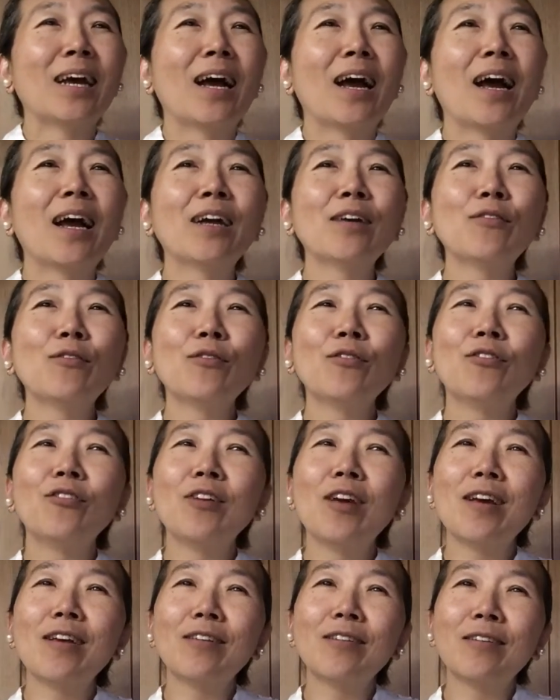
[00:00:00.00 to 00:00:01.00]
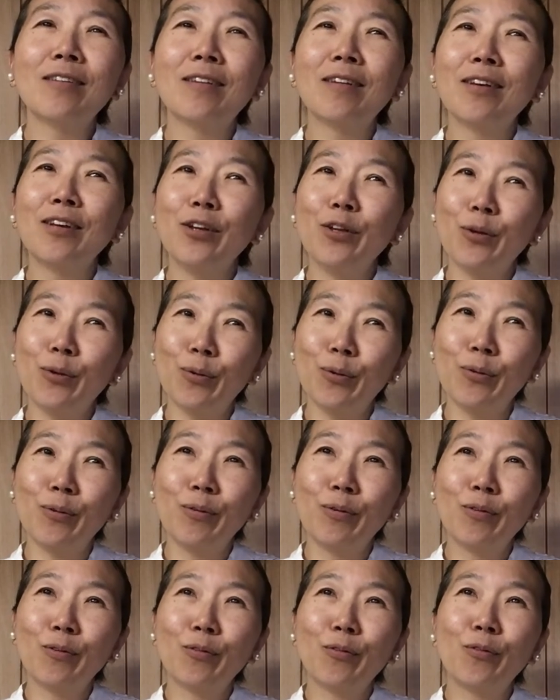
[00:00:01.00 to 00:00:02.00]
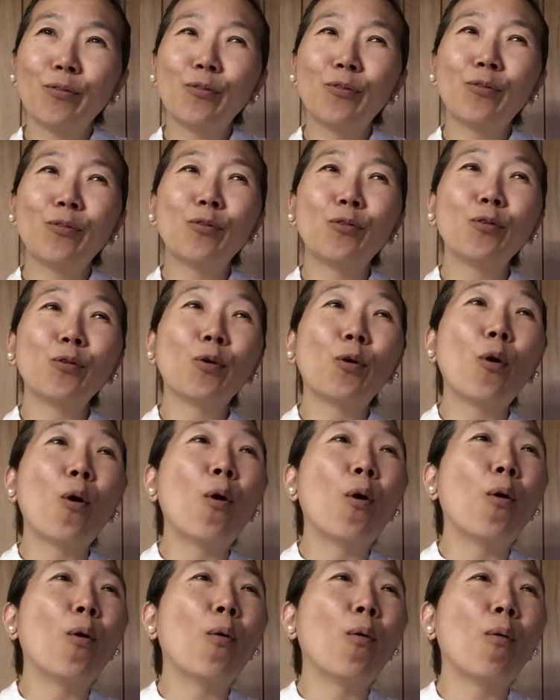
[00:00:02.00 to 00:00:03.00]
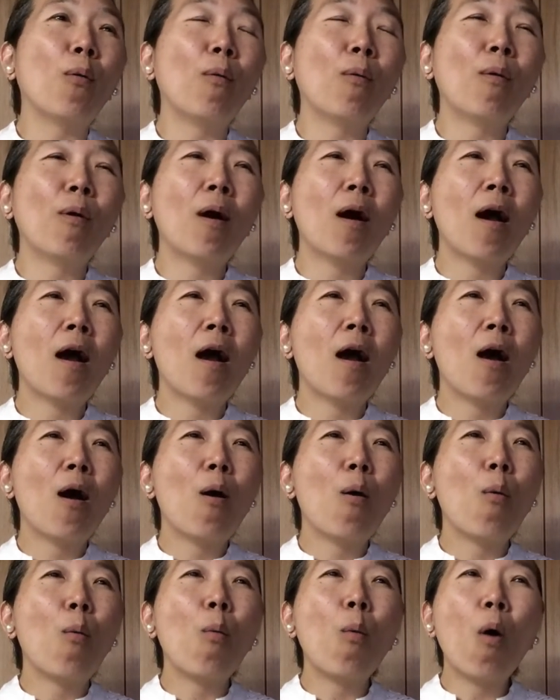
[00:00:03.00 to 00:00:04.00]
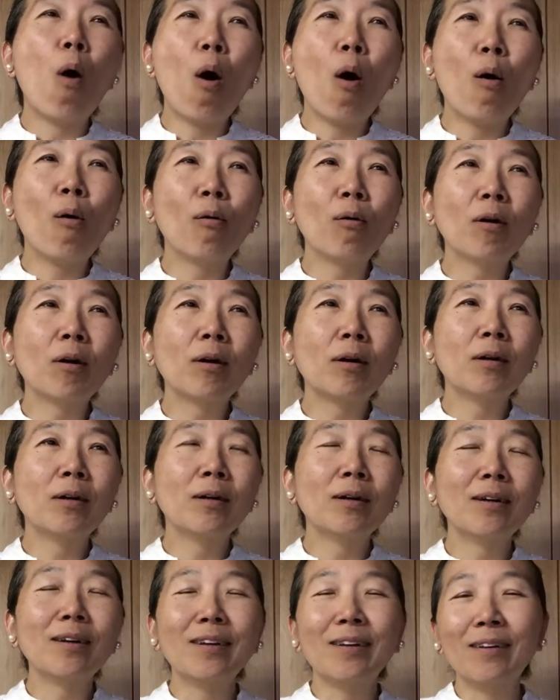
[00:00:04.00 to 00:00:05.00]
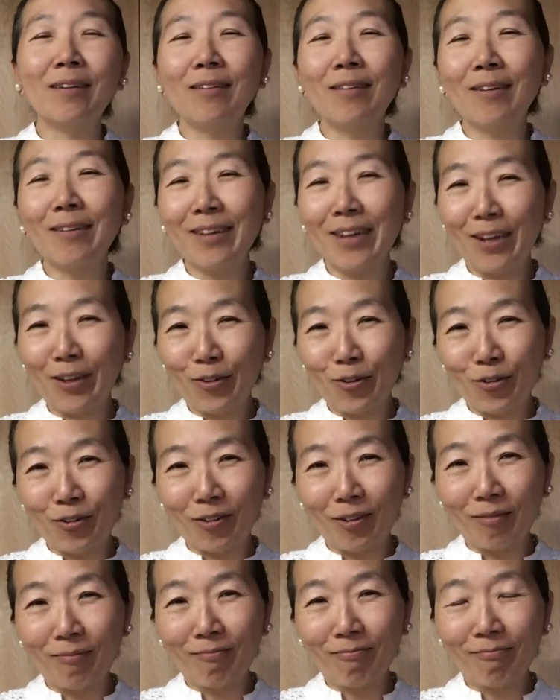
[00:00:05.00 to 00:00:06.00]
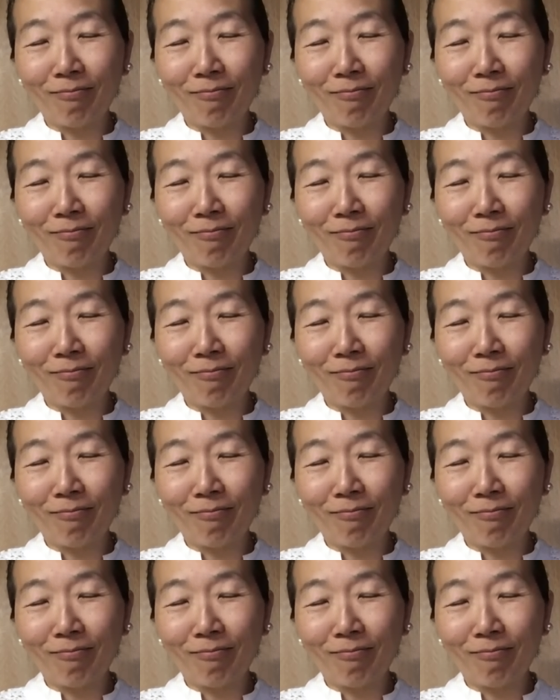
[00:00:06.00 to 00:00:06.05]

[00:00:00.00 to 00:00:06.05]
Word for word: I suggest you to go walk in the nature